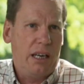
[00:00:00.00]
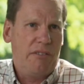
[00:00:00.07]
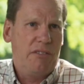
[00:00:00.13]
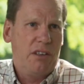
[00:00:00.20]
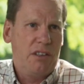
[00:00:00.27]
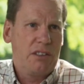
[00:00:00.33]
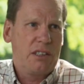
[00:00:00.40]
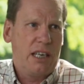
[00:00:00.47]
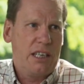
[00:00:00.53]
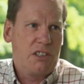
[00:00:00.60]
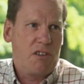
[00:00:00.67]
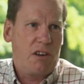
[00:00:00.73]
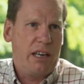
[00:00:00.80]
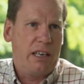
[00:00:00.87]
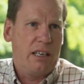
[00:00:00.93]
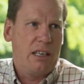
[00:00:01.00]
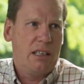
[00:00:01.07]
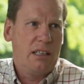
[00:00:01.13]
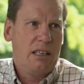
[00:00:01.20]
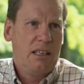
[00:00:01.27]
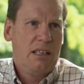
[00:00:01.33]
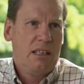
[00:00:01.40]
a first aid trainer
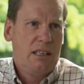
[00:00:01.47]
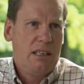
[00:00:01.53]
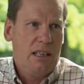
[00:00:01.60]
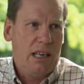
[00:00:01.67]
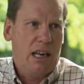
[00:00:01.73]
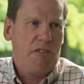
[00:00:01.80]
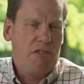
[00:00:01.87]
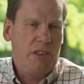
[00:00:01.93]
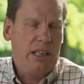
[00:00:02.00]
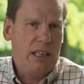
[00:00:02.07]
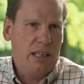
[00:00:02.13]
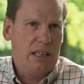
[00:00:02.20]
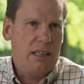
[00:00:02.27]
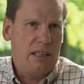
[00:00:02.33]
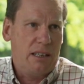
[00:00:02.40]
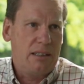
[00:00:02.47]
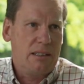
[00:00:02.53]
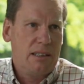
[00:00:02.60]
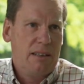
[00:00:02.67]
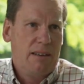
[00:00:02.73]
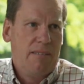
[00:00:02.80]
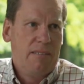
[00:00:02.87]
in every yard.
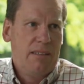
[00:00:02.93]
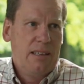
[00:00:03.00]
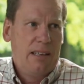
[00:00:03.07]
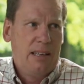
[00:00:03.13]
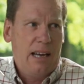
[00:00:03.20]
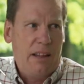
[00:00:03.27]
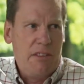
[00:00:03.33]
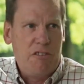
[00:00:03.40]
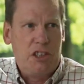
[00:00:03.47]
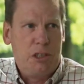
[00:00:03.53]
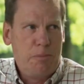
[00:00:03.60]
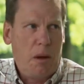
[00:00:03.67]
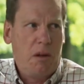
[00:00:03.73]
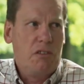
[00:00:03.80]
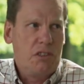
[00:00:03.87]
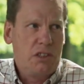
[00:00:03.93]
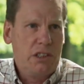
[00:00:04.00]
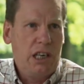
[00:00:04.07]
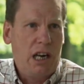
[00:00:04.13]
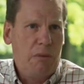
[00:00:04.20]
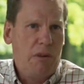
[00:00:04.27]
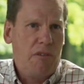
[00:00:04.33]
And the response,
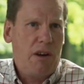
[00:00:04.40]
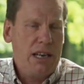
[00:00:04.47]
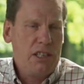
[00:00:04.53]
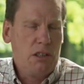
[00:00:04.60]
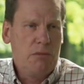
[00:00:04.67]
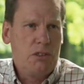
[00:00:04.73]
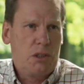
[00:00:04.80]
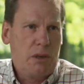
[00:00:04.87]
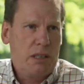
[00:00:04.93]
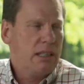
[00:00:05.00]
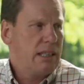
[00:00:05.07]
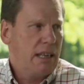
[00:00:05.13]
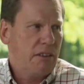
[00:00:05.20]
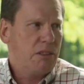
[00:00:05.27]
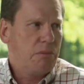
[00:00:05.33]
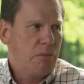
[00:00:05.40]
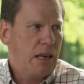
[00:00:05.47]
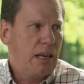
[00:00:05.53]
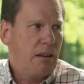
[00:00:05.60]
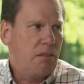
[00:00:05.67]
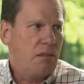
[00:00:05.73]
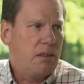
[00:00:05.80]
you know, we've raised almost
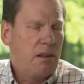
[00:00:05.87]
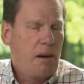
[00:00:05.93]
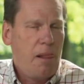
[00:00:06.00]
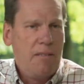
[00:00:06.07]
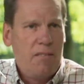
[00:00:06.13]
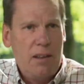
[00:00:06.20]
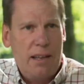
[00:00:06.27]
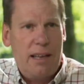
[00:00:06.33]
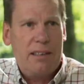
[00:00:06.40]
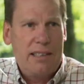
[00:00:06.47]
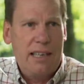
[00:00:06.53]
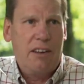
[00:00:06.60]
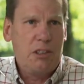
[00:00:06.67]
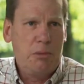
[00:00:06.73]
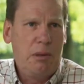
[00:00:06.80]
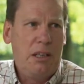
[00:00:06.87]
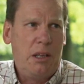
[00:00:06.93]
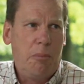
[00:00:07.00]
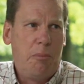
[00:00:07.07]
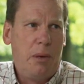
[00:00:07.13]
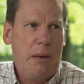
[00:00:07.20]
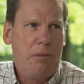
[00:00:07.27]
£20,000, and that tells me
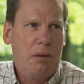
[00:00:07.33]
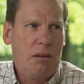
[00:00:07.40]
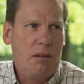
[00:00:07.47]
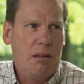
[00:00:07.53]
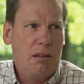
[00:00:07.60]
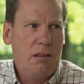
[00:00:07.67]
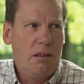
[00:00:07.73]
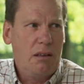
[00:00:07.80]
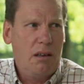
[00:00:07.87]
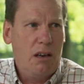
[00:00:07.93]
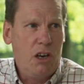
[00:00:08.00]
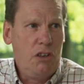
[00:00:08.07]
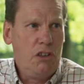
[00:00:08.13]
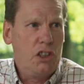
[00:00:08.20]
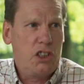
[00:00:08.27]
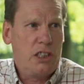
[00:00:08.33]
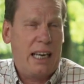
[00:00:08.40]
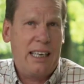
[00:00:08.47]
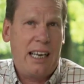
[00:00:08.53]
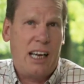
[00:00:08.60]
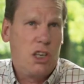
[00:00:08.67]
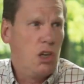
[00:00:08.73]
that people
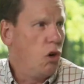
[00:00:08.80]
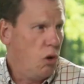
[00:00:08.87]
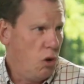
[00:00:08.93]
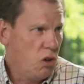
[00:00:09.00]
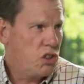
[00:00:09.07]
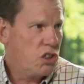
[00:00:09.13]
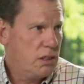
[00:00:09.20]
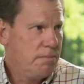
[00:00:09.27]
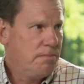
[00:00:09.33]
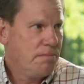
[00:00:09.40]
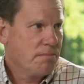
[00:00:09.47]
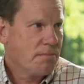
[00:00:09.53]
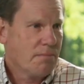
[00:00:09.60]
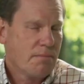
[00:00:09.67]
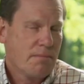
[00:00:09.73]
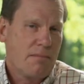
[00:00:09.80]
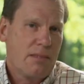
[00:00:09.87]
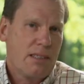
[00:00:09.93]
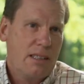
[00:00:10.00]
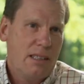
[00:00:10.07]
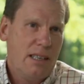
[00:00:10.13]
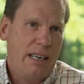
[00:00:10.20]
understand our cause
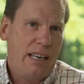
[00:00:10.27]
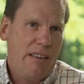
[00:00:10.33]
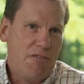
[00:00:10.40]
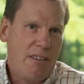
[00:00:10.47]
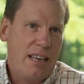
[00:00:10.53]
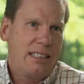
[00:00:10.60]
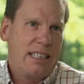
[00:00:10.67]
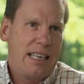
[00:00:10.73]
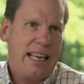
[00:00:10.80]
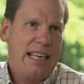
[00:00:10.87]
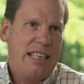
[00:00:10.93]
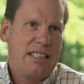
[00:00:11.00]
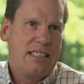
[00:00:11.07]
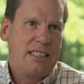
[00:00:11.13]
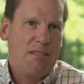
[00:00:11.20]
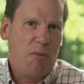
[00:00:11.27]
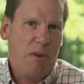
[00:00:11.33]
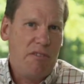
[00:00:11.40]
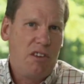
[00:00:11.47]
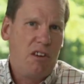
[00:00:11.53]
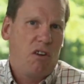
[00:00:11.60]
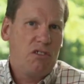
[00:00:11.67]
mm. and it resonates that
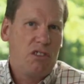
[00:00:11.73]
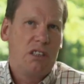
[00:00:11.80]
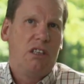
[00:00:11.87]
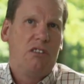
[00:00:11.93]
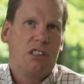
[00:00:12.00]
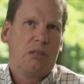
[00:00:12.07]
we've got to do